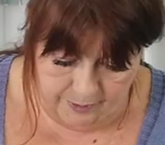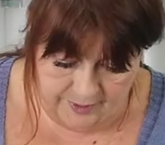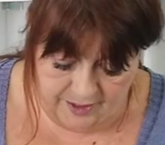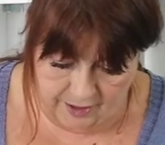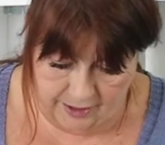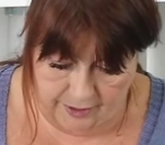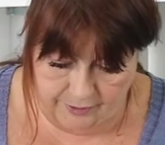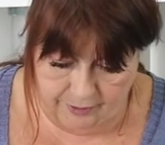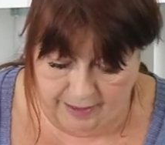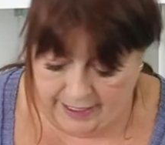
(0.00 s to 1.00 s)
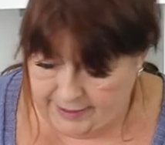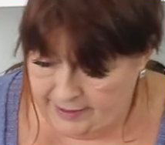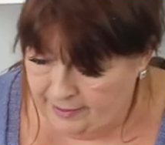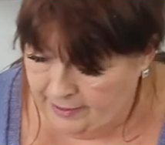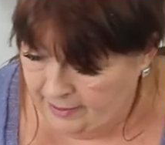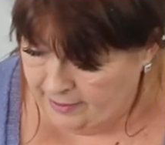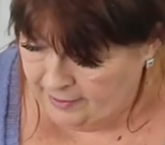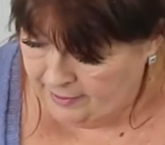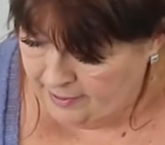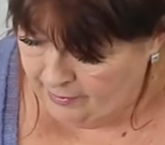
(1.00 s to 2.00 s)
we'll side load the red.
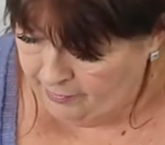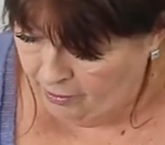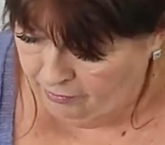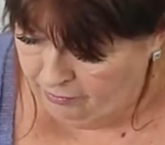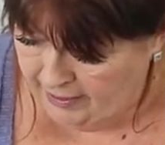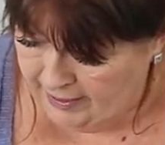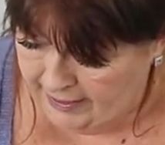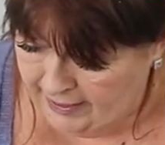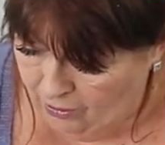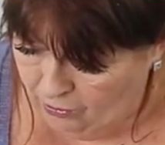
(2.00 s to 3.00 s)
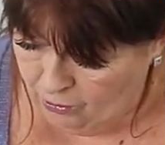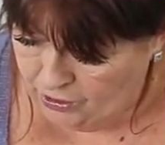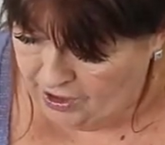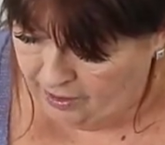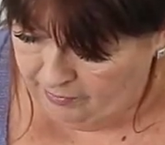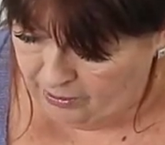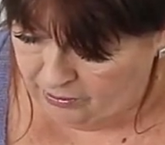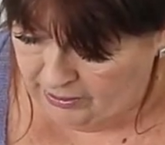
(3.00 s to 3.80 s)
So we've got a really autumnal,